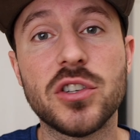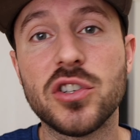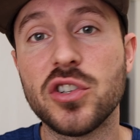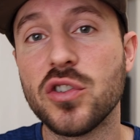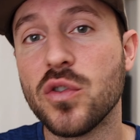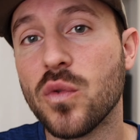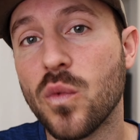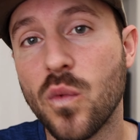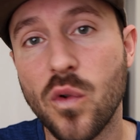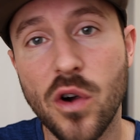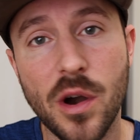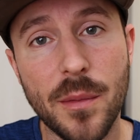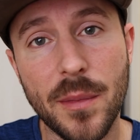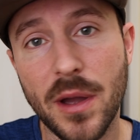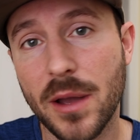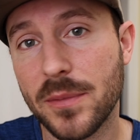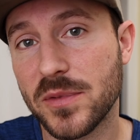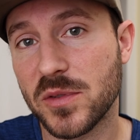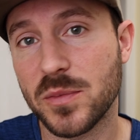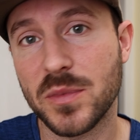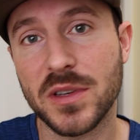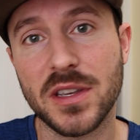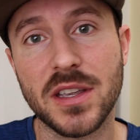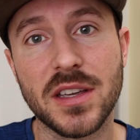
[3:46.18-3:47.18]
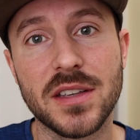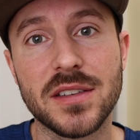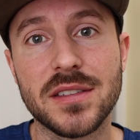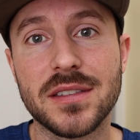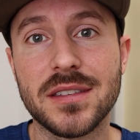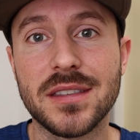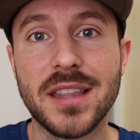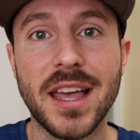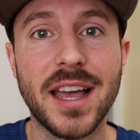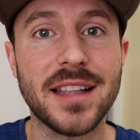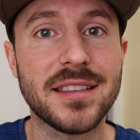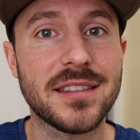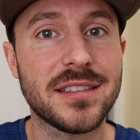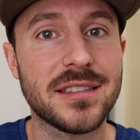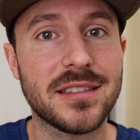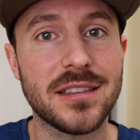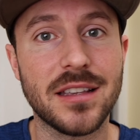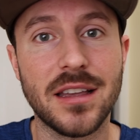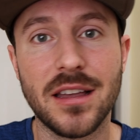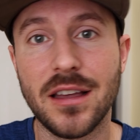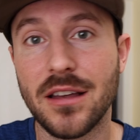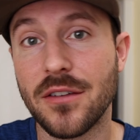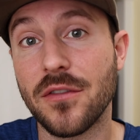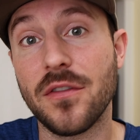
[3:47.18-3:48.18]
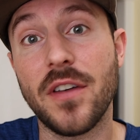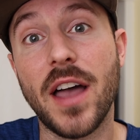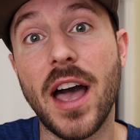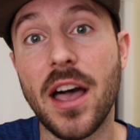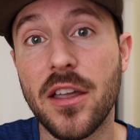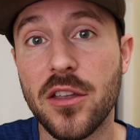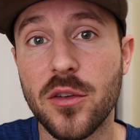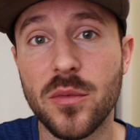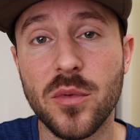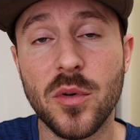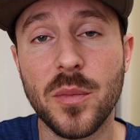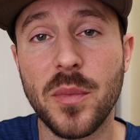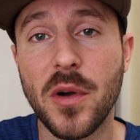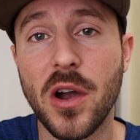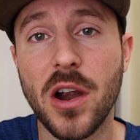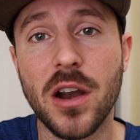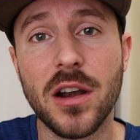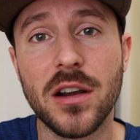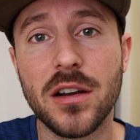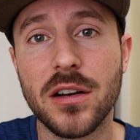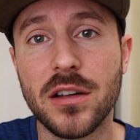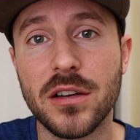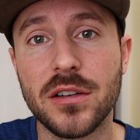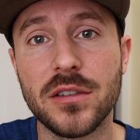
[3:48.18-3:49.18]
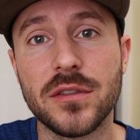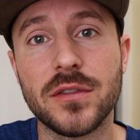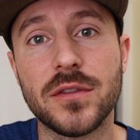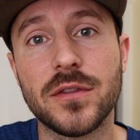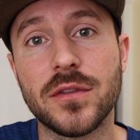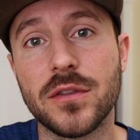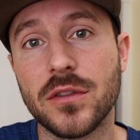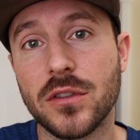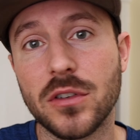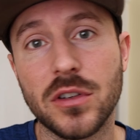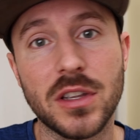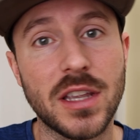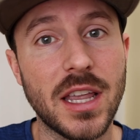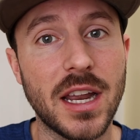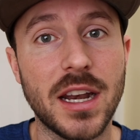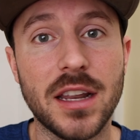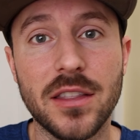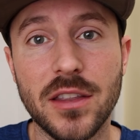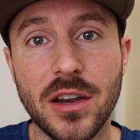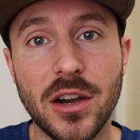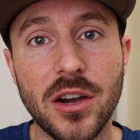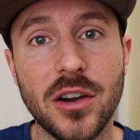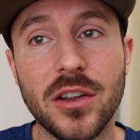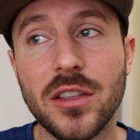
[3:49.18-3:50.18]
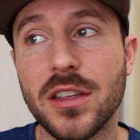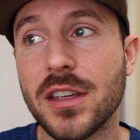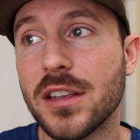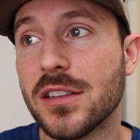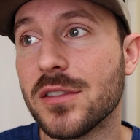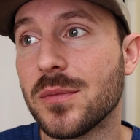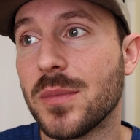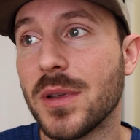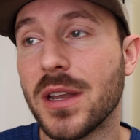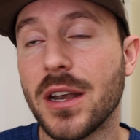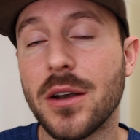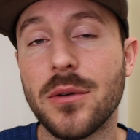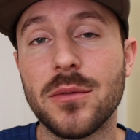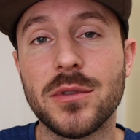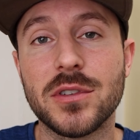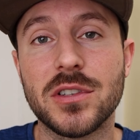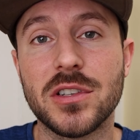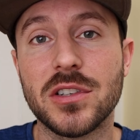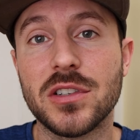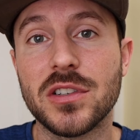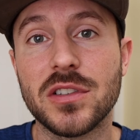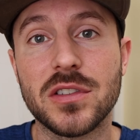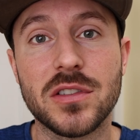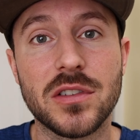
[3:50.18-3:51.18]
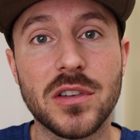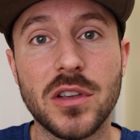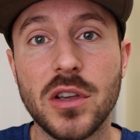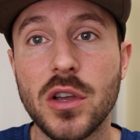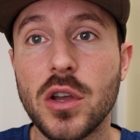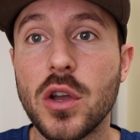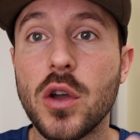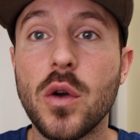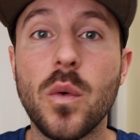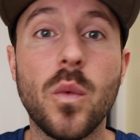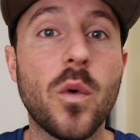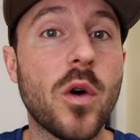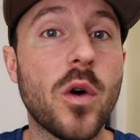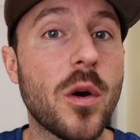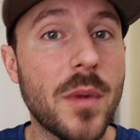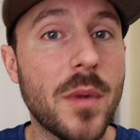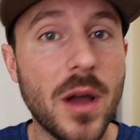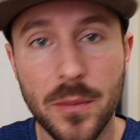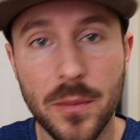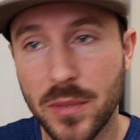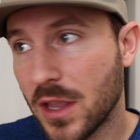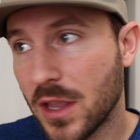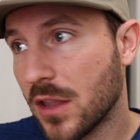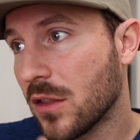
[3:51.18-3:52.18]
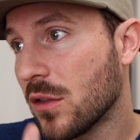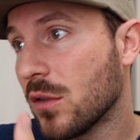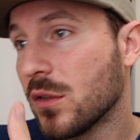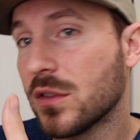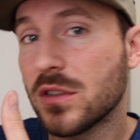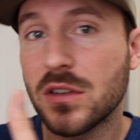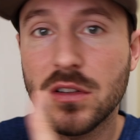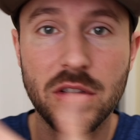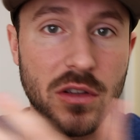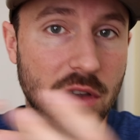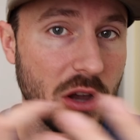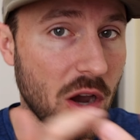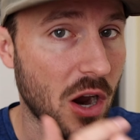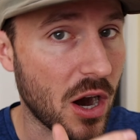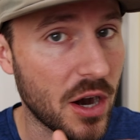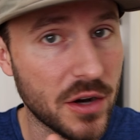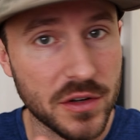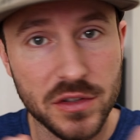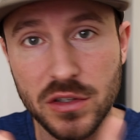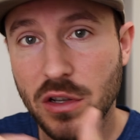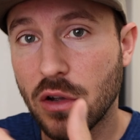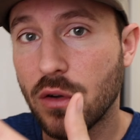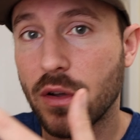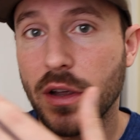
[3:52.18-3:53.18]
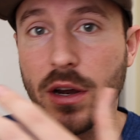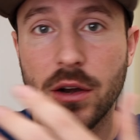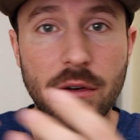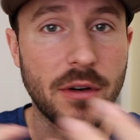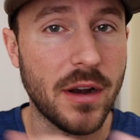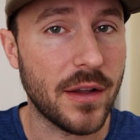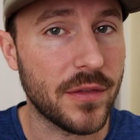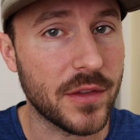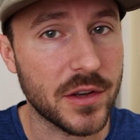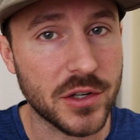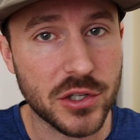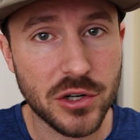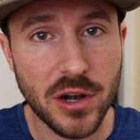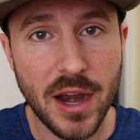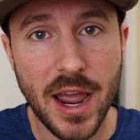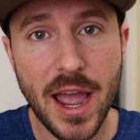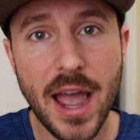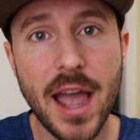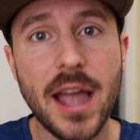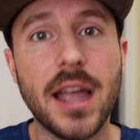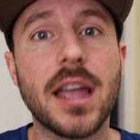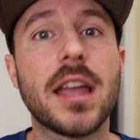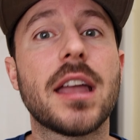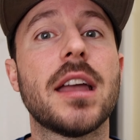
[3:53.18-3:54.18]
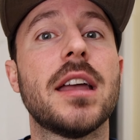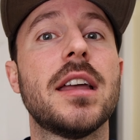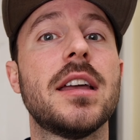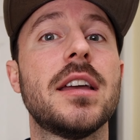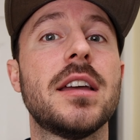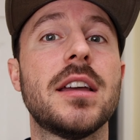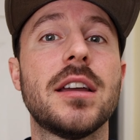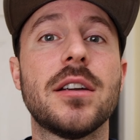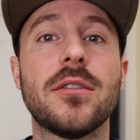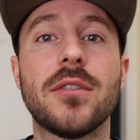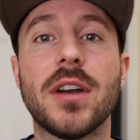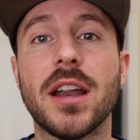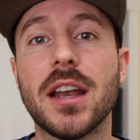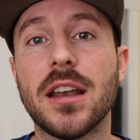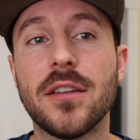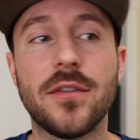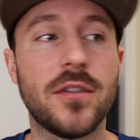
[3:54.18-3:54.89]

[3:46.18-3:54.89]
shoot warm-ups, because that's a valuable part of getting there early, is being able to just warm up, get used to the cars going around the track, right?